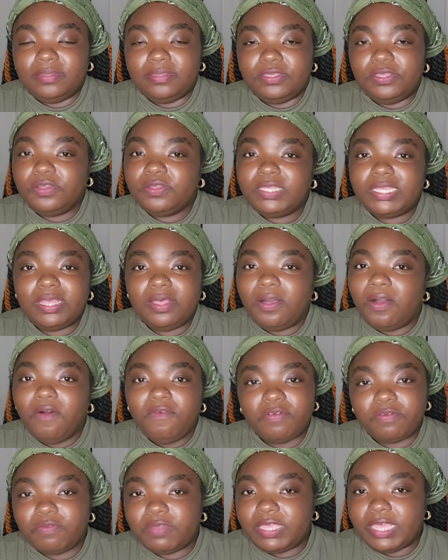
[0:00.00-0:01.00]
You're not
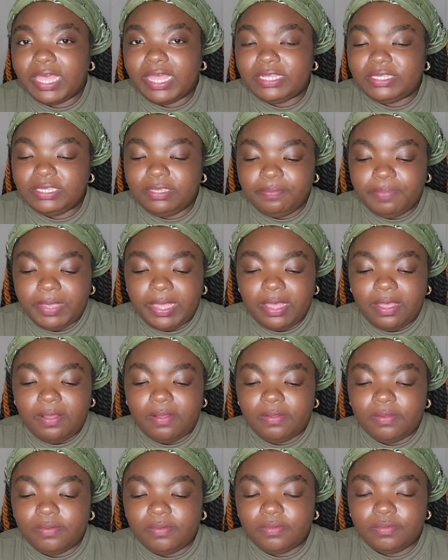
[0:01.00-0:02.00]
overreacting,
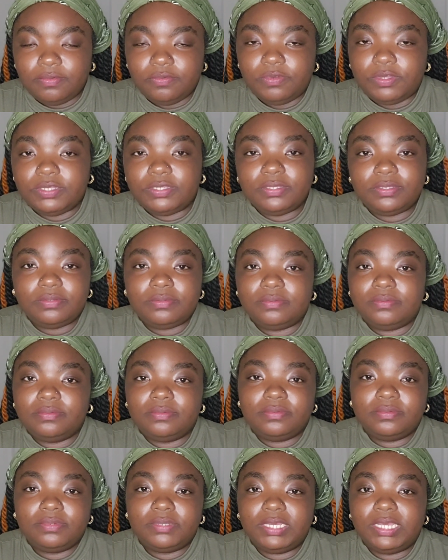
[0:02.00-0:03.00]
pal. One,
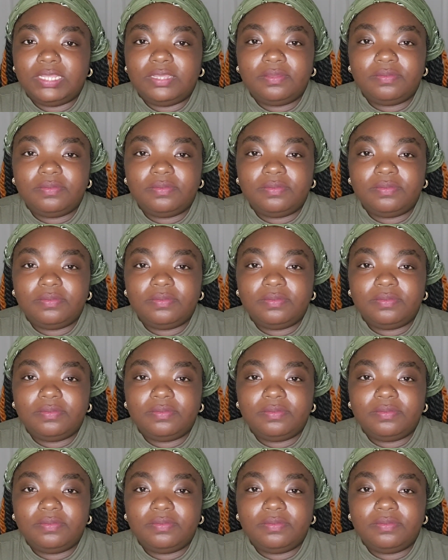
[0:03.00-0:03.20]
I